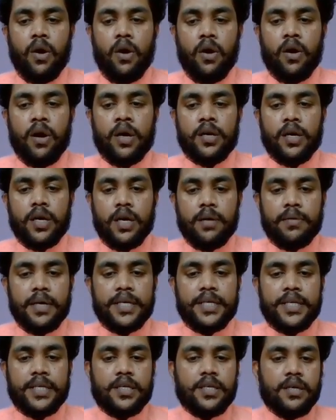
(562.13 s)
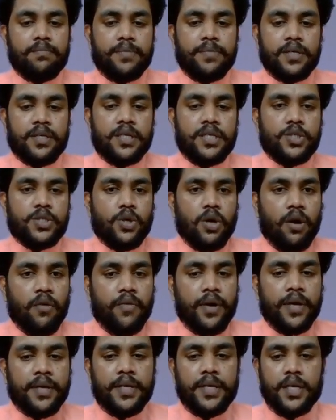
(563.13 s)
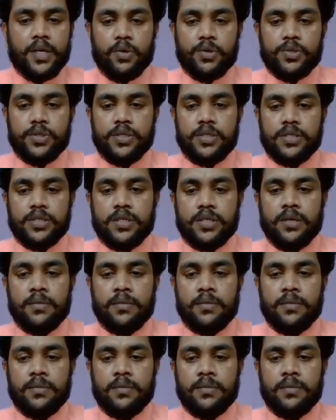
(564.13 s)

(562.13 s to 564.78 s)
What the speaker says: abiotic components of an ecosystem